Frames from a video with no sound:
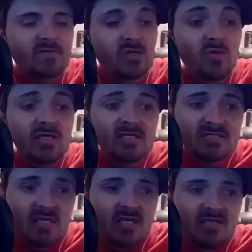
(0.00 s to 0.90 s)
Sony
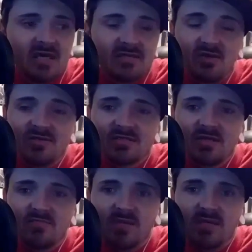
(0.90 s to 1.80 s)
did say that there is
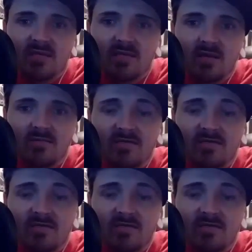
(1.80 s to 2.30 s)
going to be.